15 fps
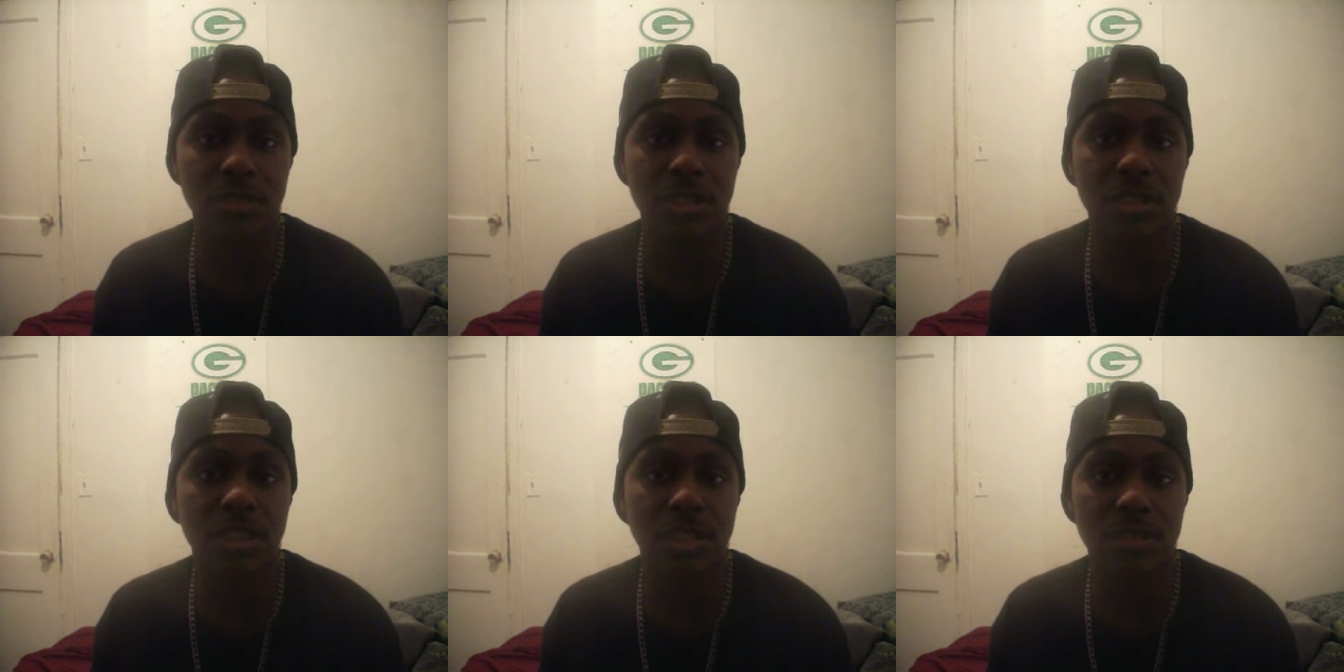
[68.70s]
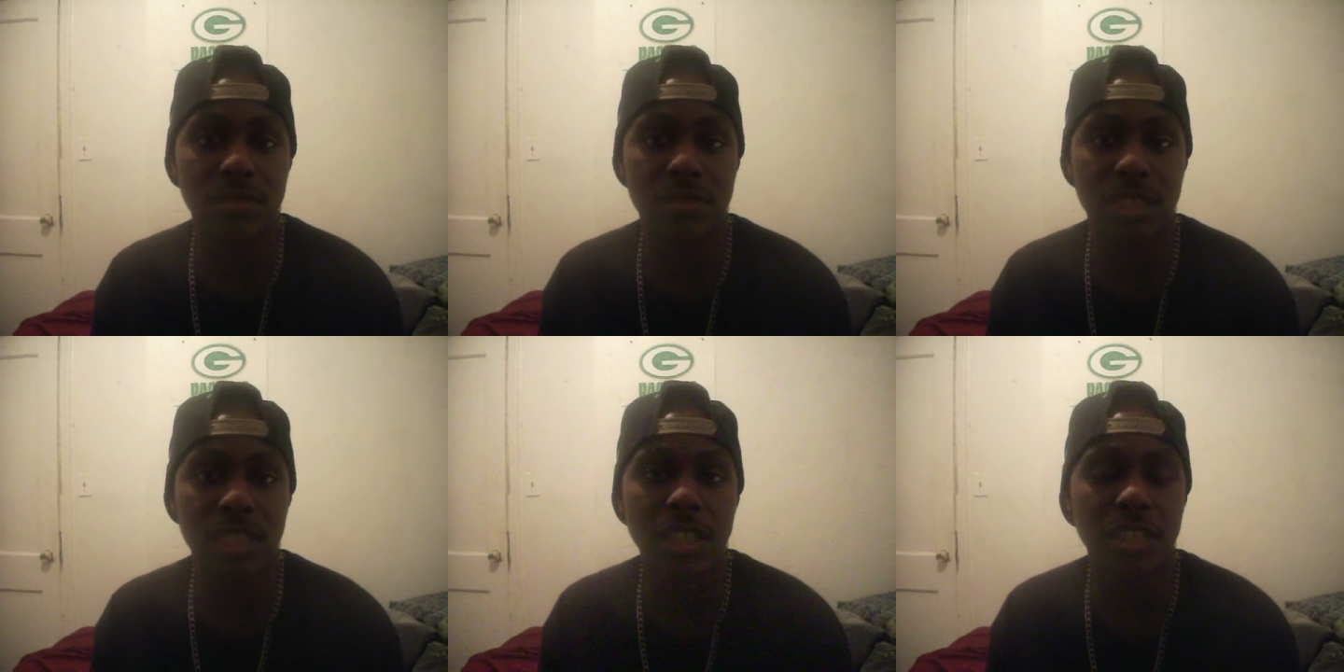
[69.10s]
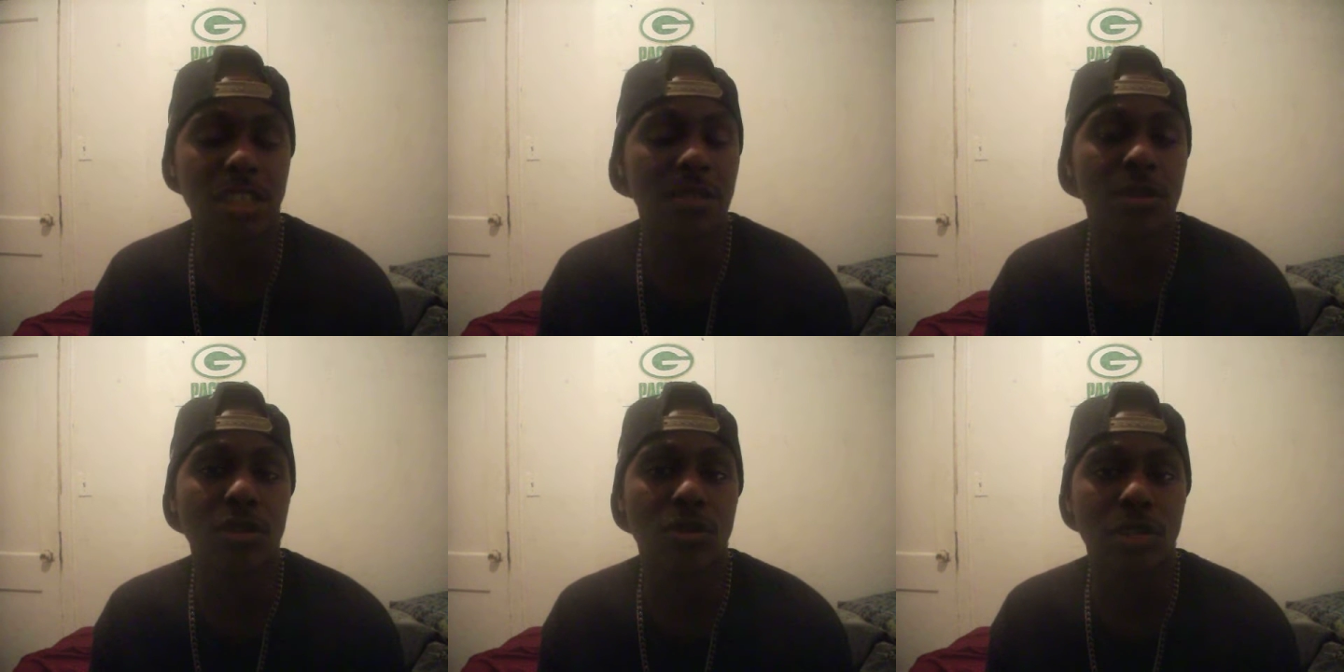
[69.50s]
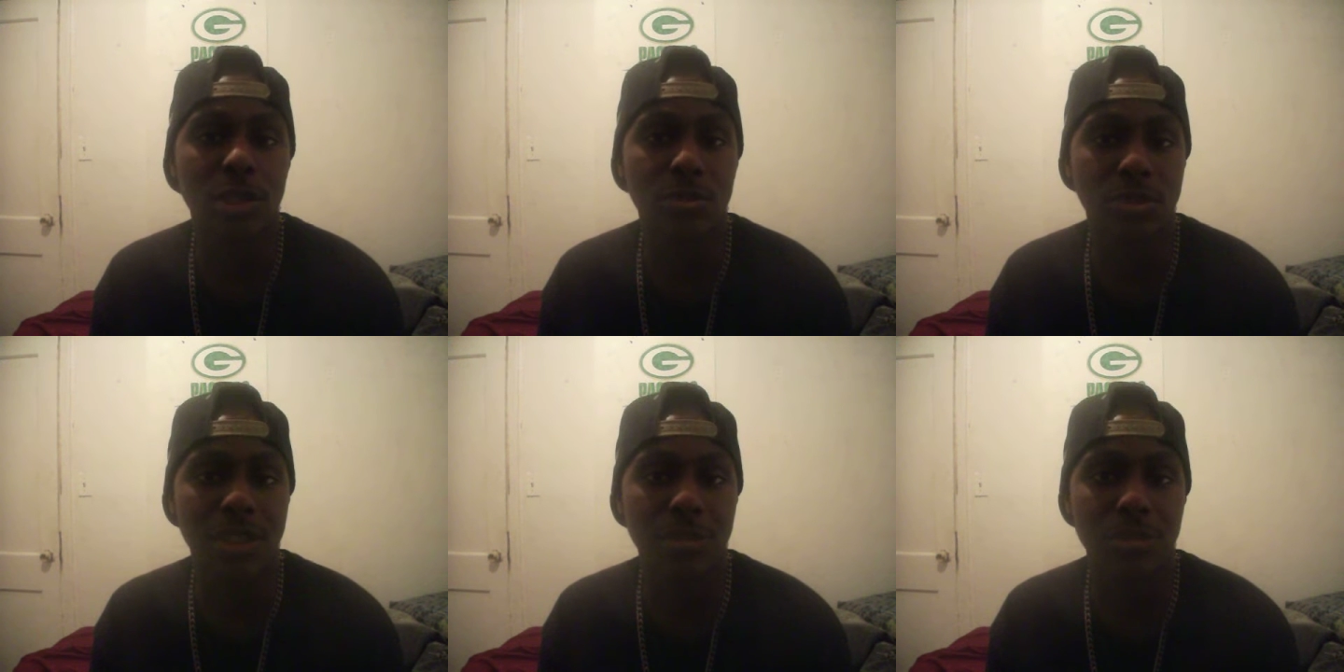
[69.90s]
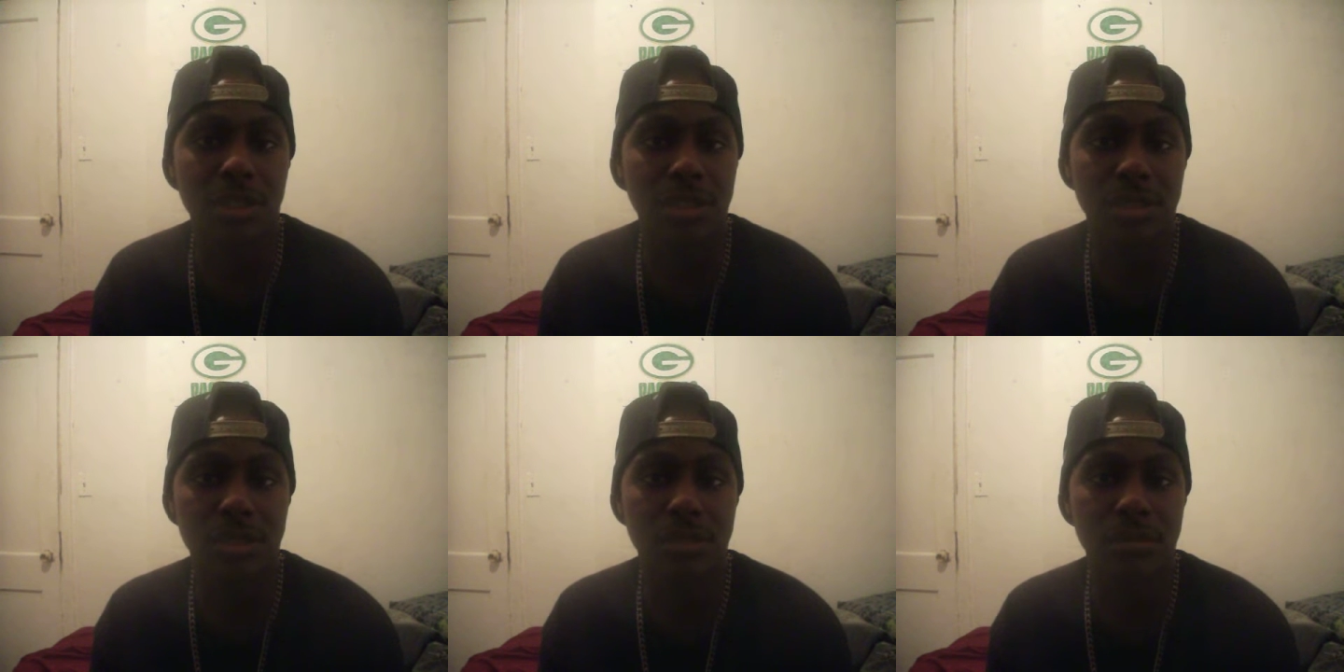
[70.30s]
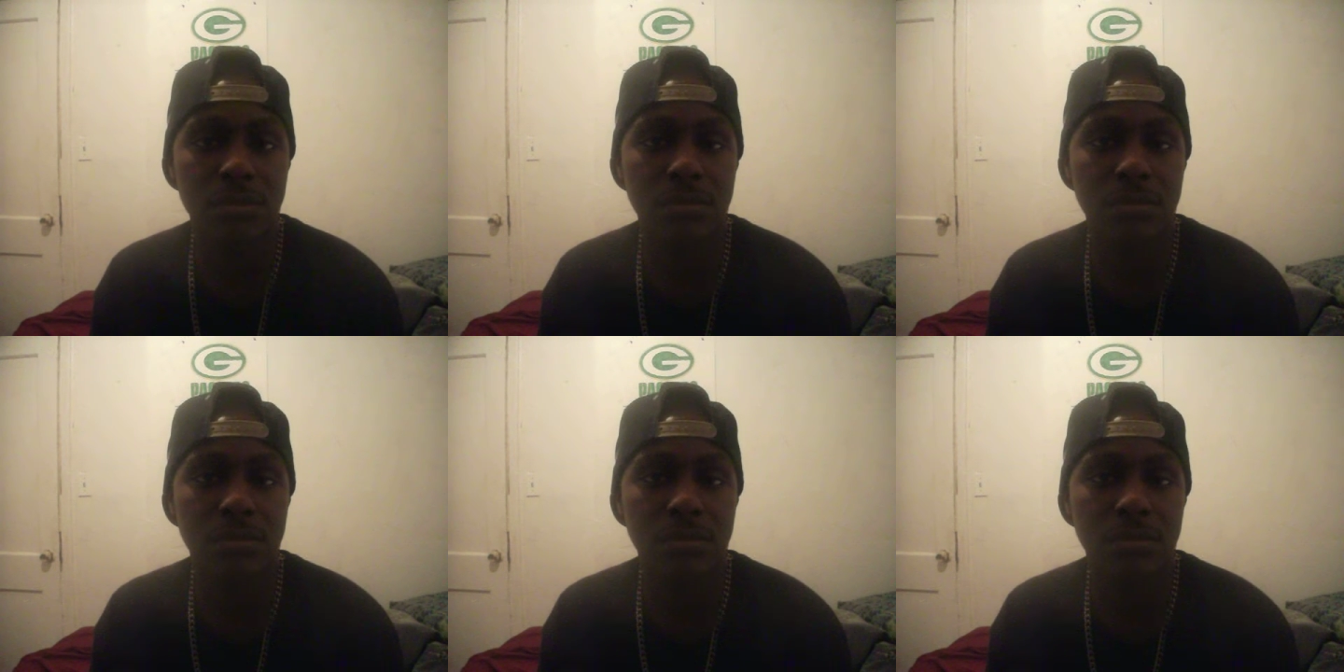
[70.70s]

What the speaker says: just now, he doesn't even know what his problem is.